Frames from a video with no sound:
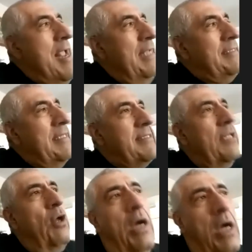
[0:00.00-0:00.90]
and they said,
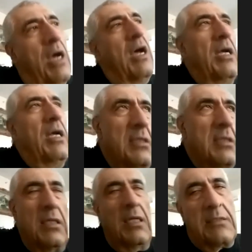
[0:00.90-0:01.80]
"Oh,
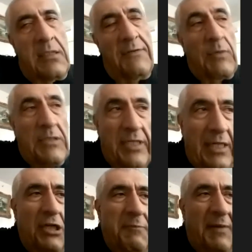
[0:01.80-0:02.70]
uh, service was really
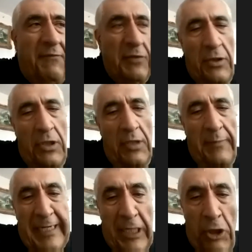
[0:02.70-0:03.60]
good, but food no good.
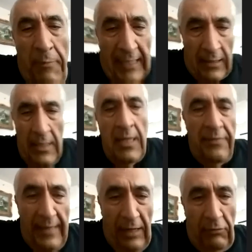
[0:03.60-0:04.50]
Not gonna go back."
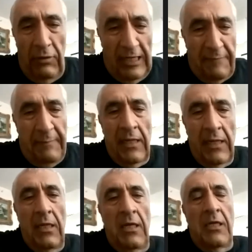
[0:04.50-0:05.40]
Now look at me.
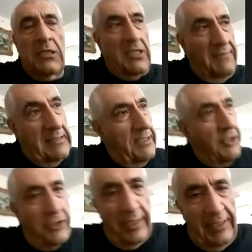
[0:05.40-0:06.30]
Service is a
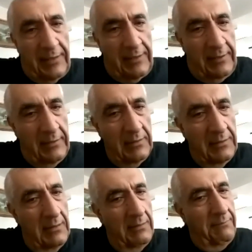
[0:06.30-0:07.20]
shit,
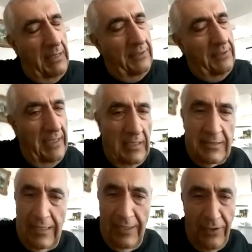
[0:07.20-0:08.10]
but this
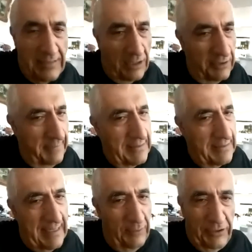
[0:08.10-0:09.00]
guy knows how to make a
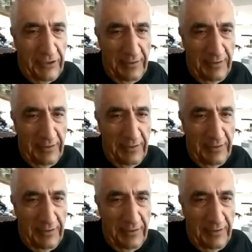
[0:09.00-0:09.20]
sandwich.